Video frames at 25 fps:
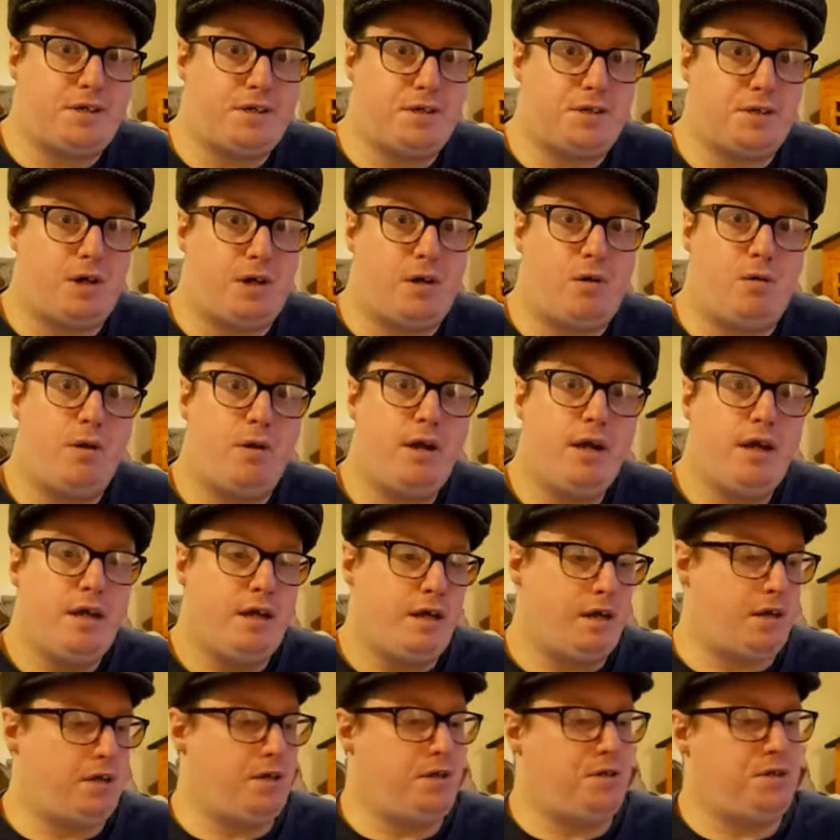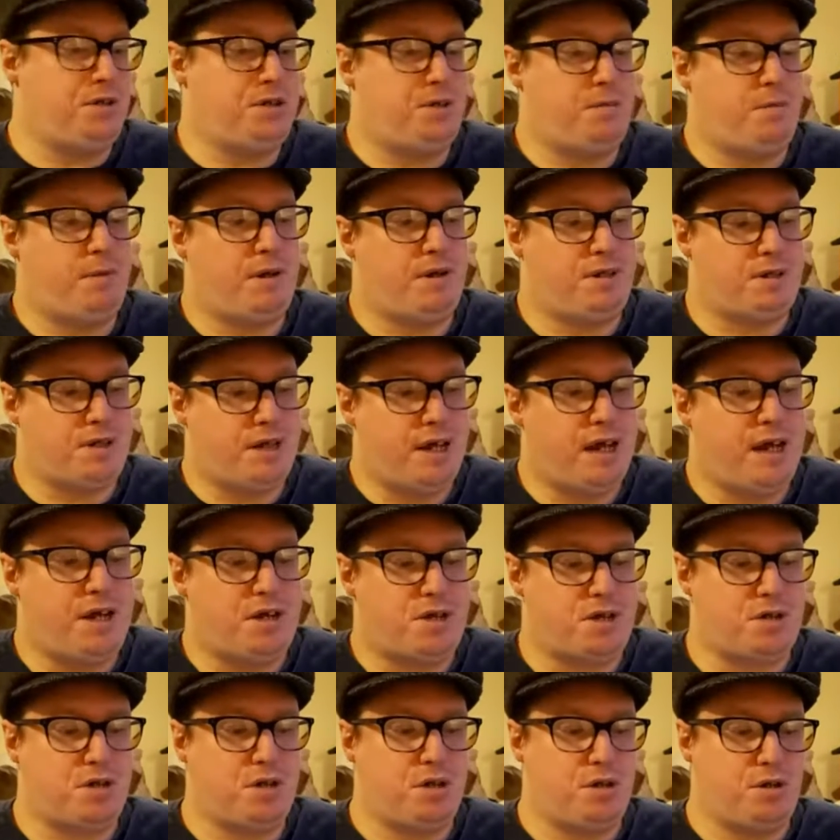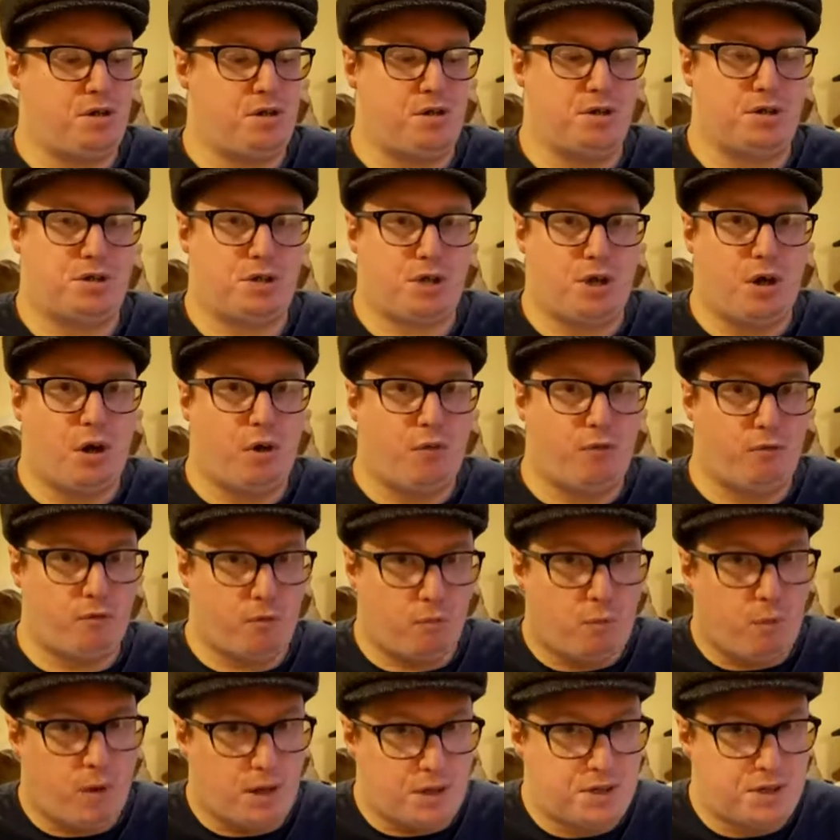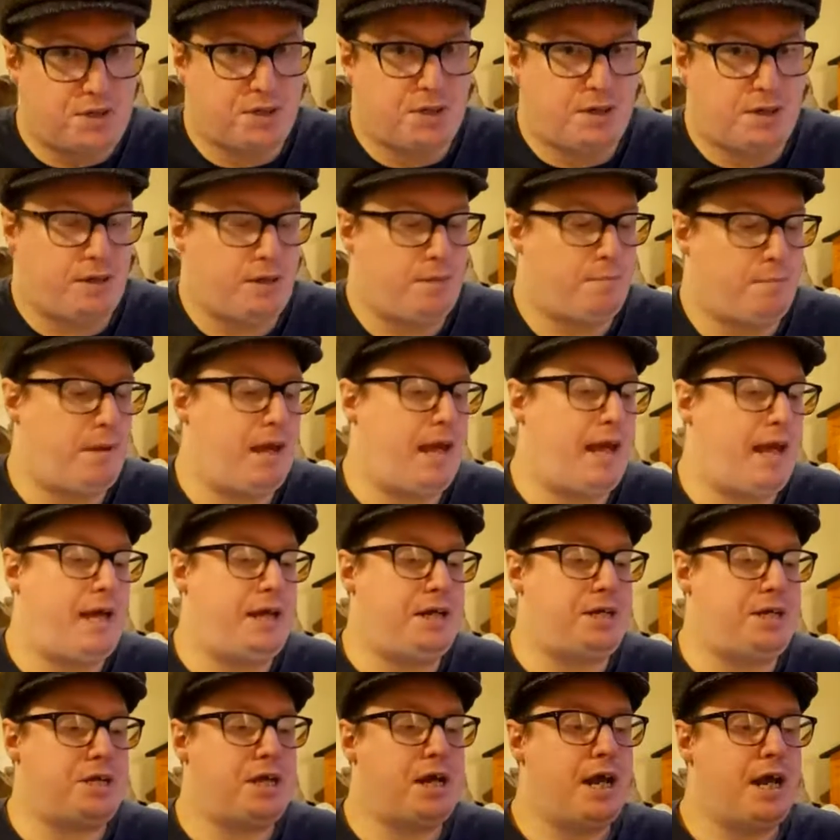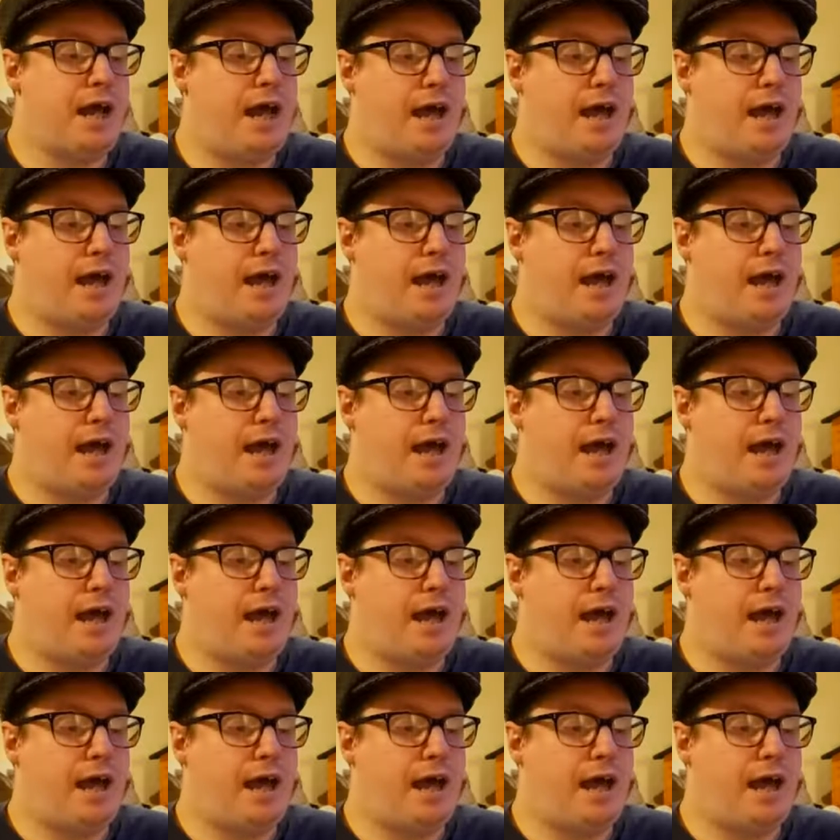so you can use imagination and just go from what's on the page.